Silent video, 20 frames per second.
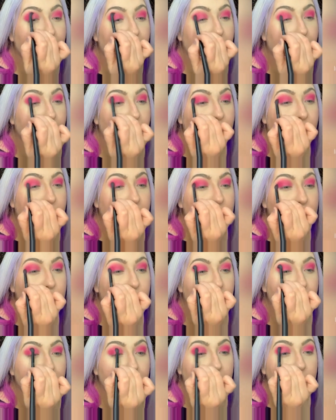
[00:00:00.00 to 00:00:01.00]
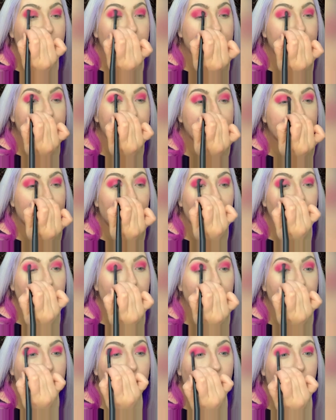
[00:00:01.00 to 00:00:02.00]
I can explain it. And I
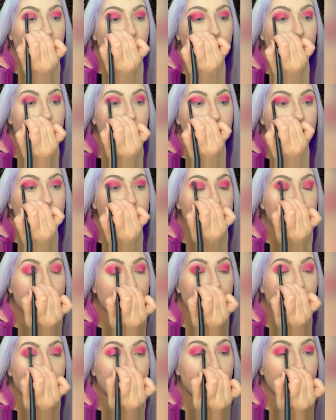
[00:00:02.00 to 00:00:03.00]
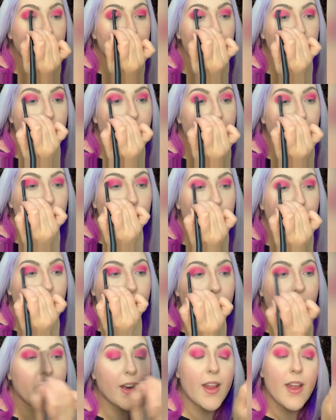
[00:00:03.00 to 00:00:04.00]
love the holidays, but oh my
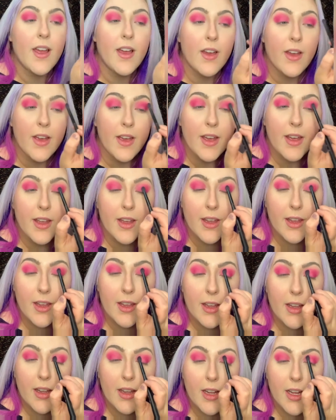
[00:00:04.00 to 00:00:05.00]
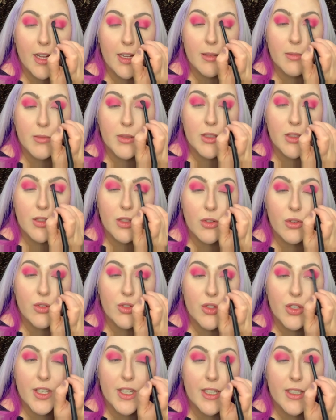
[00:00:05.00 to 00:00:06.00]
word, I am so
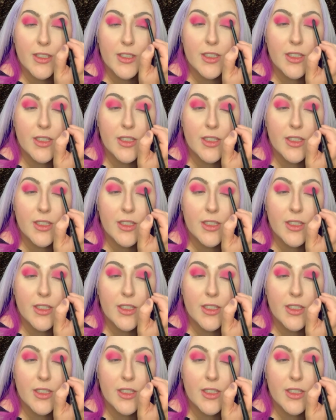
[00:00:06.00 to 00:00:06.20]
drained.